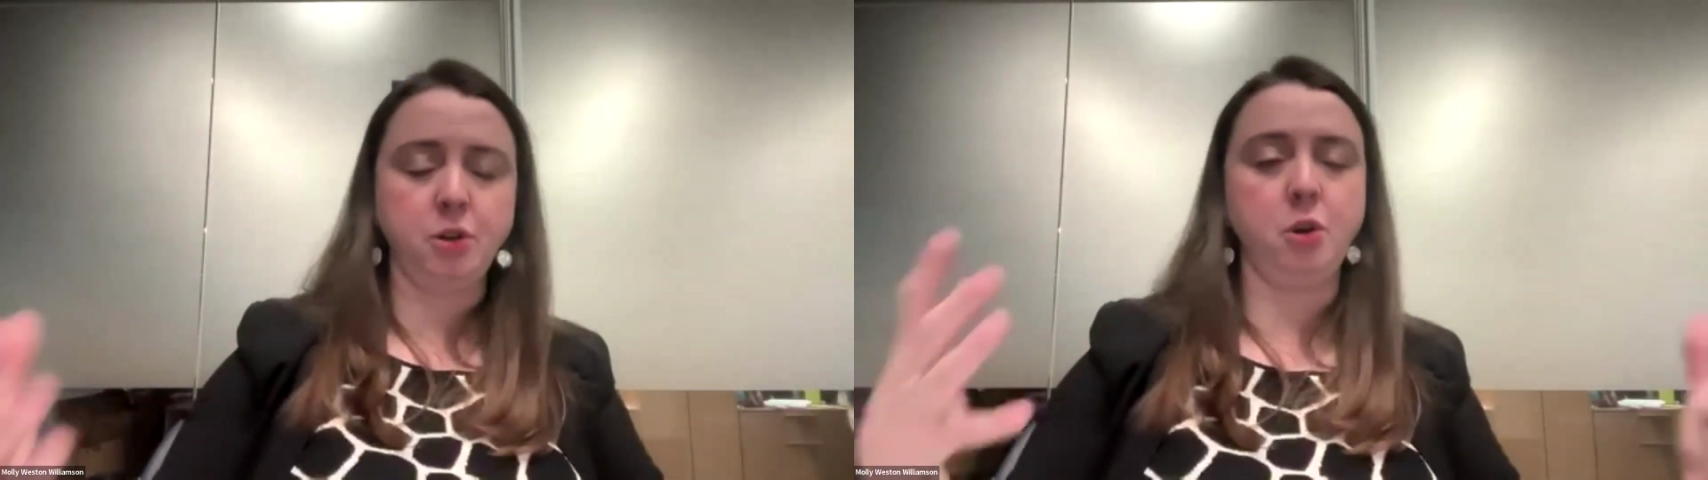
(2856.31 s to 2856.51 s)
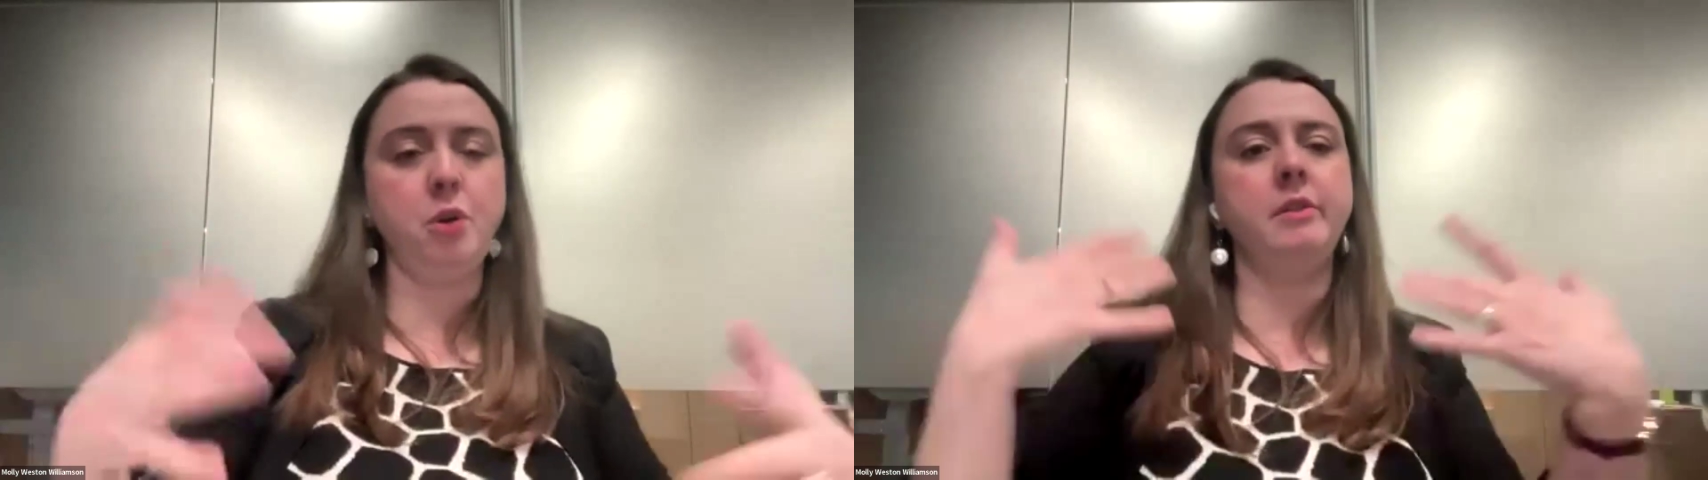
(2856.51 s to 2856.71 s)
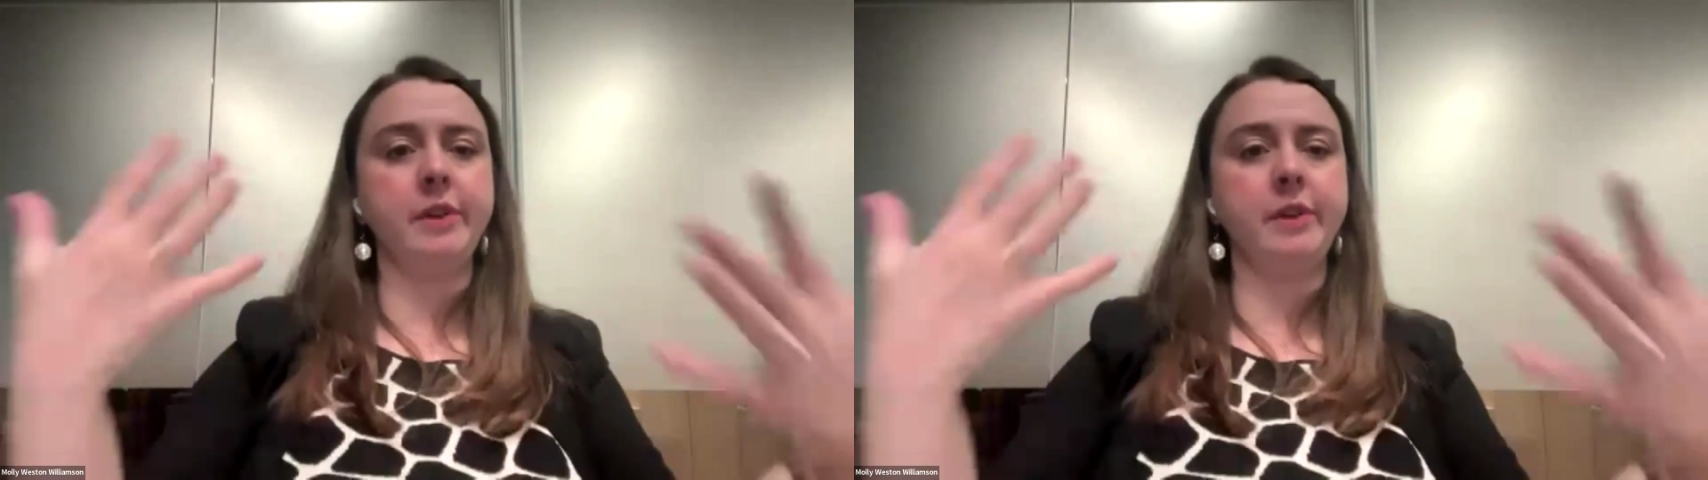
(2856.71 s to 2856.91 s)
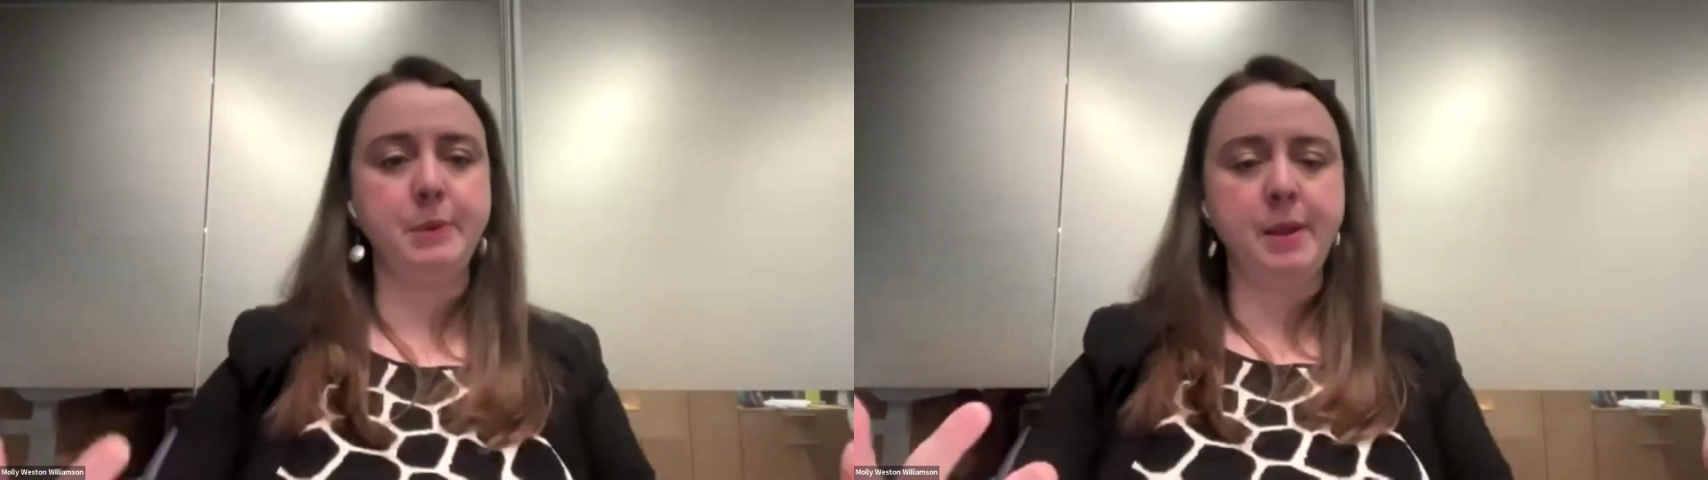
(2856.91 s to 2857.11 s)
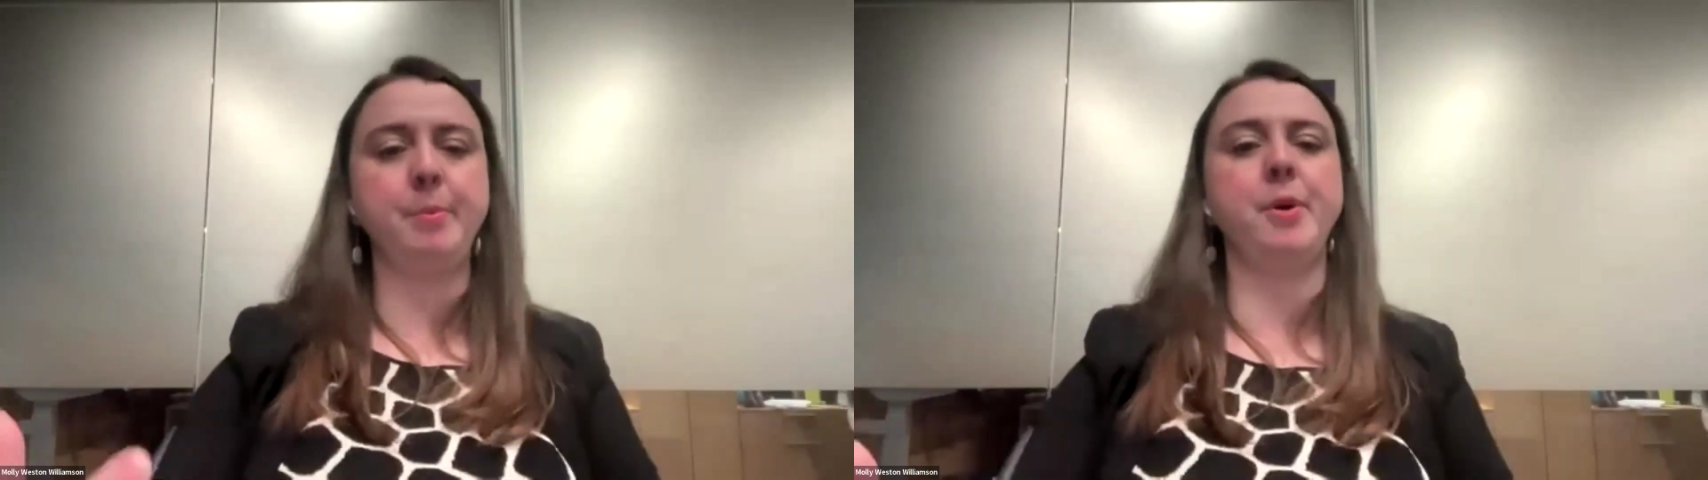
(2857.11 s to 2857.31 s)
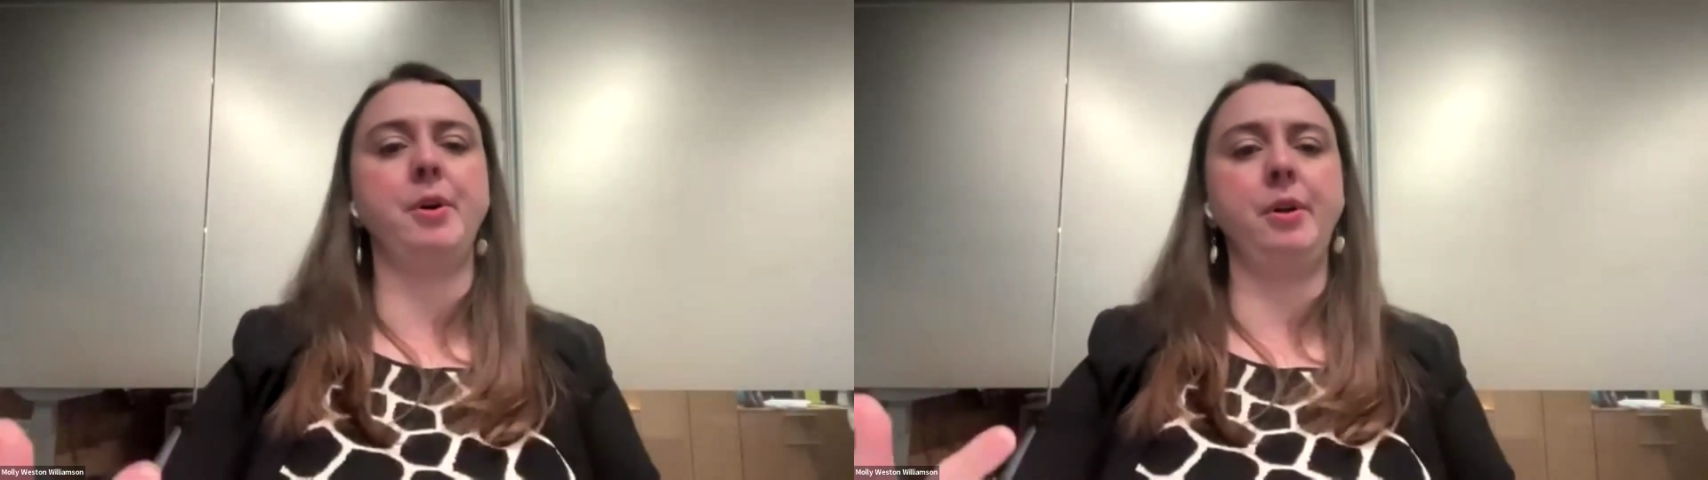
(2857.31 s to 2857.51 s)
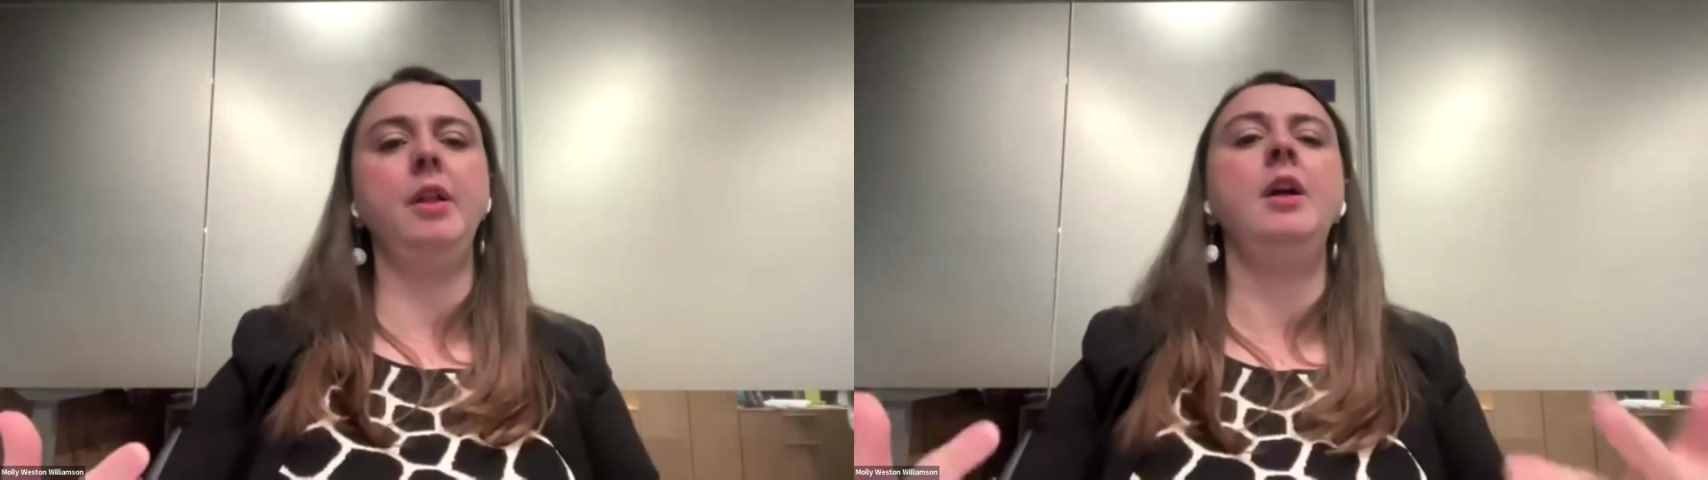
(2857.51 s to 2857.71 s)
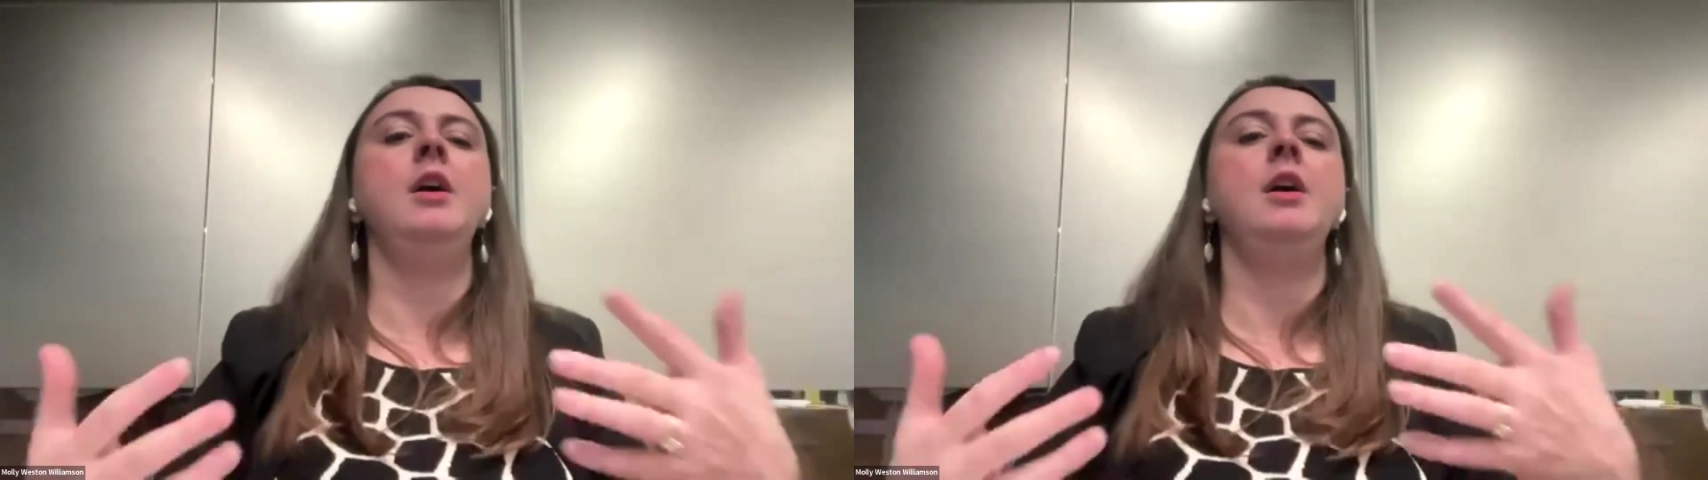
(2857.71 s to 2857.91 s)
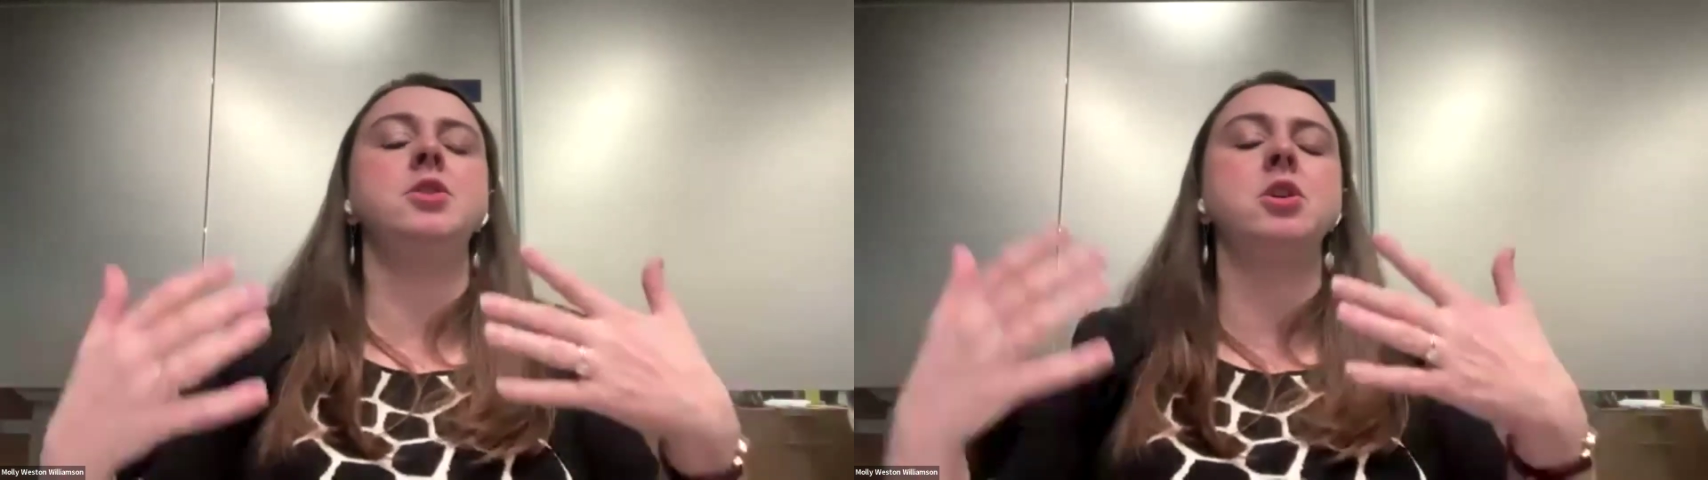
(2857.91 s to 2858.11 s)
You don't convince people